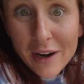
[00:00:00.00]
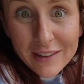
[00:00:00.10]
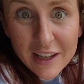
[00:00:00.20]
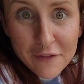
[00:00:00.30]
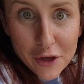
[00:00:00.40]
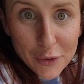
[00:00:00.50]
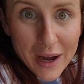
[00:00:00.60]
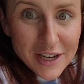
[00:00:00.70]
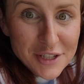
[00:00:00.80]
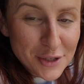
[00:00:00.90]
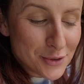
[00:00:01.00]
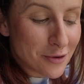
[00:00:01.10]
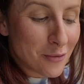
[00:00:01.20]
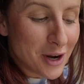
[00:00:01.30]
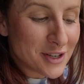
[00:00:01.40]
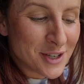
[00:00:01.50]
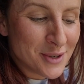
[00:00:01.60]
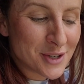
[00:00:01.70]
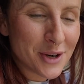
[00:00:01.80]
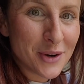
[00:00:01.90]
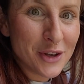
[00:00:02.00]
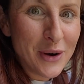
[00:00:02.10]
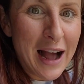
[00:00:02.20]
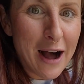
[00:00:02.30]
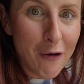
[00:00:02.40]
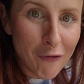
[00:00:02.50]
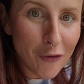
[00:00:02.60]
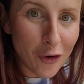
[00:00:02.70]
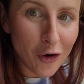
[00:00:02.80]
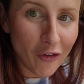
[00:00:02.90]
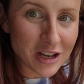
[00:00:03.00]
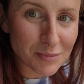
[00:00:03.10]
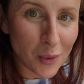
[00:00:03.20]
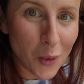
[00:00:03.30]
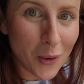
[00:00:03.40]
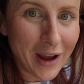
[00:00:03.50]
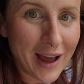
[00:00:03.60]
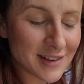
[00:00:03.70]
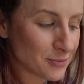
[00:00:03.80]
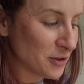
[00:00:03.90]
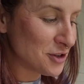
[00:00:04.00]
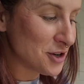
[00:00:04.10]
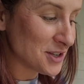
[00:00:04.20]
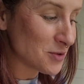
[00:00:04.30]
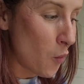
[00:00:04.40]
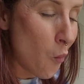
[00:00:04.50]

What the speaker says: I leave you, I do want to show you how full this bowl gets with just